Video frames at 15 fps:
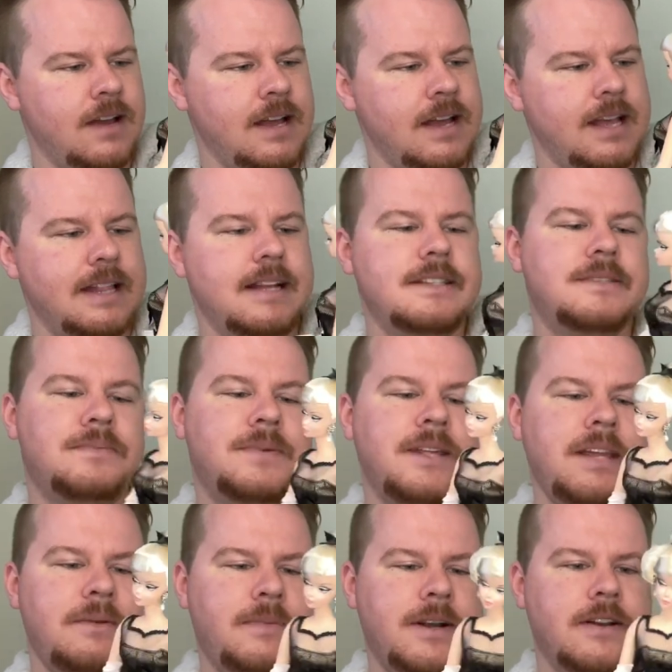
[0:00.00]
That's
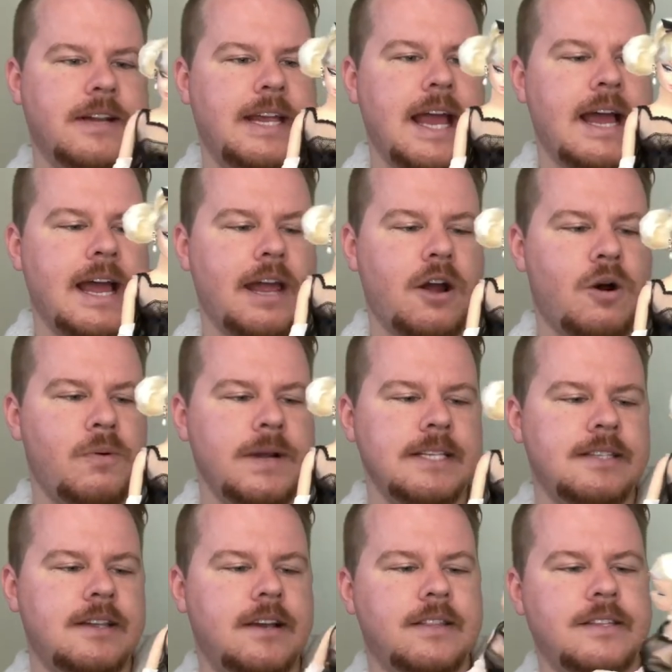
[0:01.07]
really weird. Yeah, I always
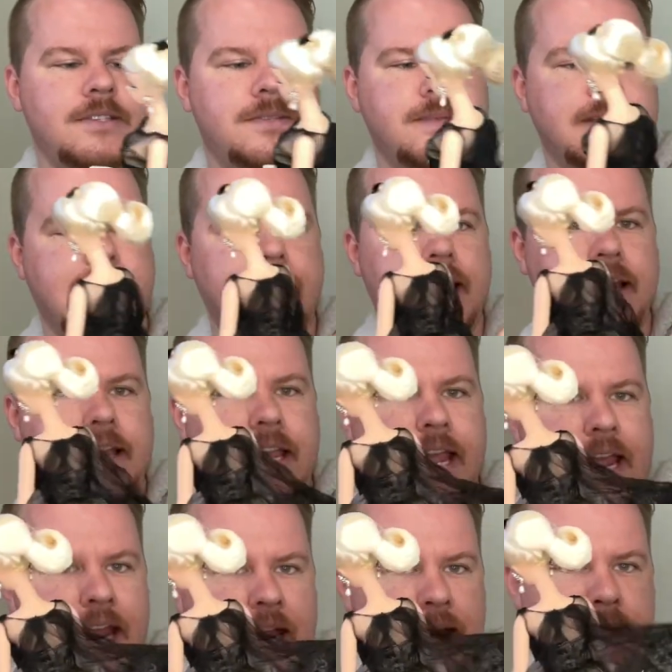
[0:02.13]
thought this was like a
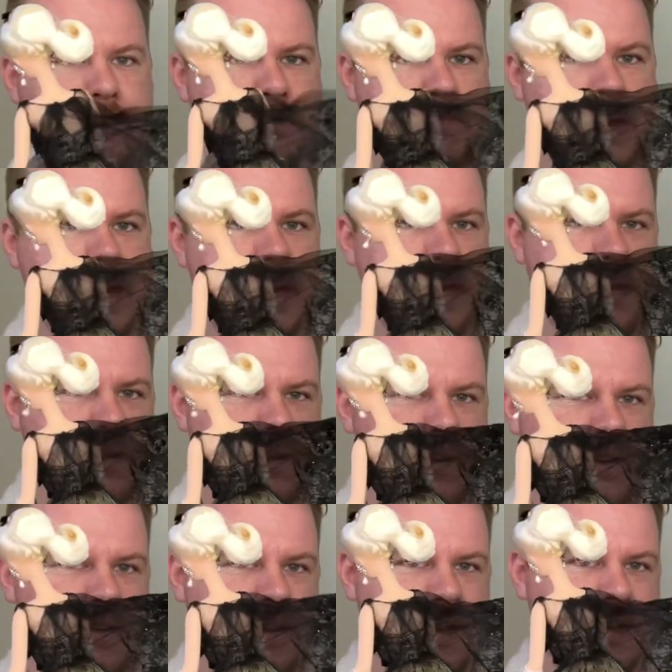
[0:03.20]
cape back
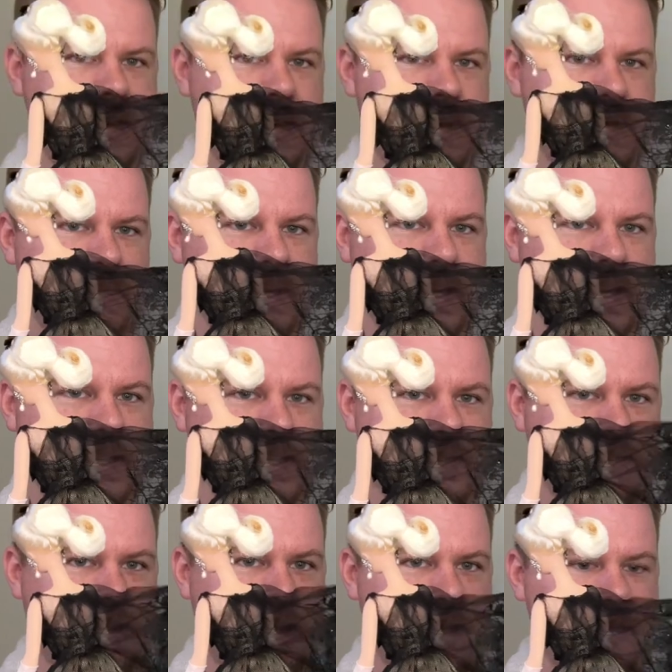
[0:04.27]
here because
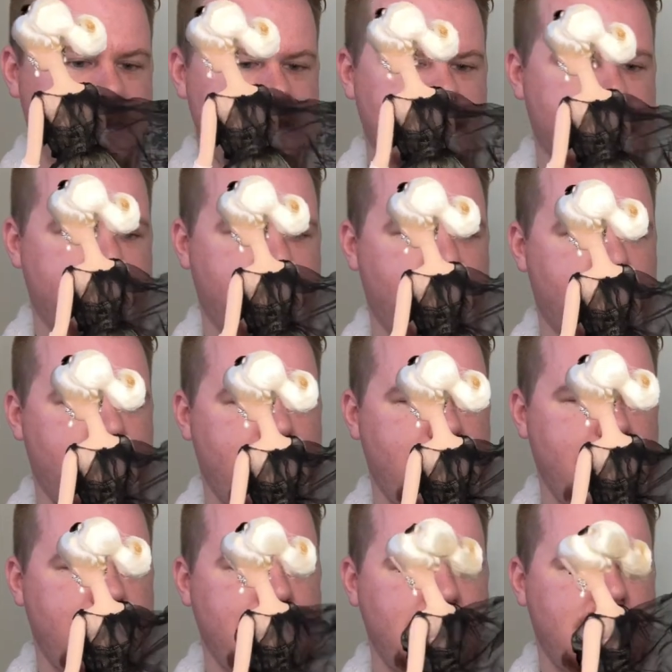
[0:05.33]
of how the promo
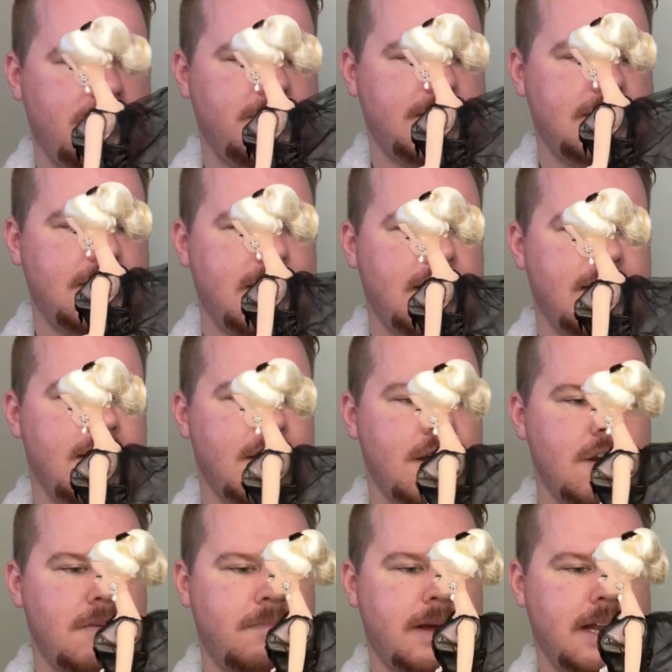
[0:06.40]
imaging was done,
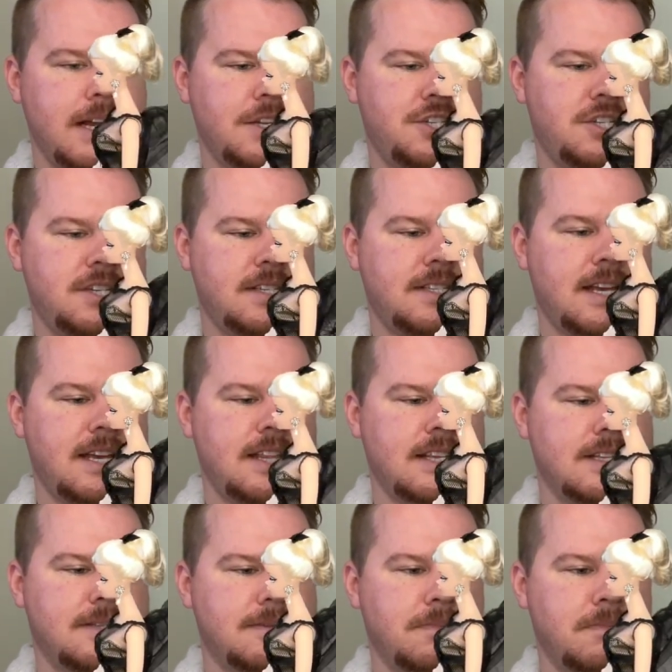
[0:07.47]
but it's just like
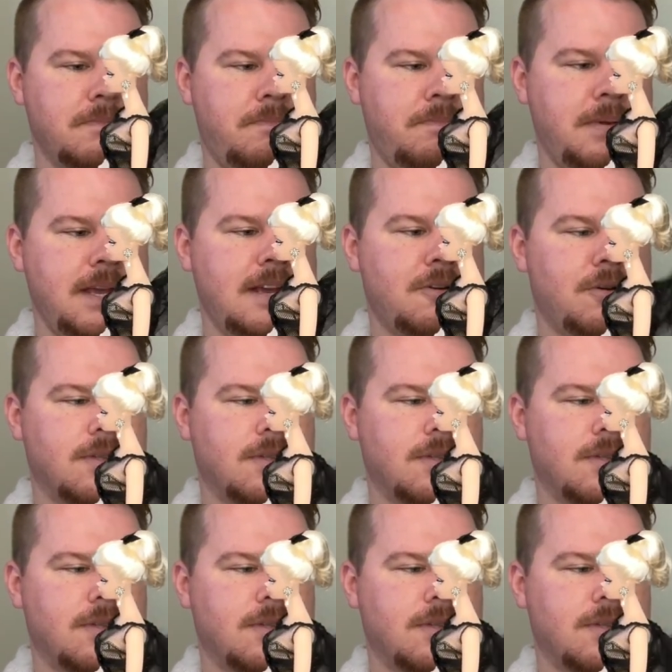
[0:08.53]
this big old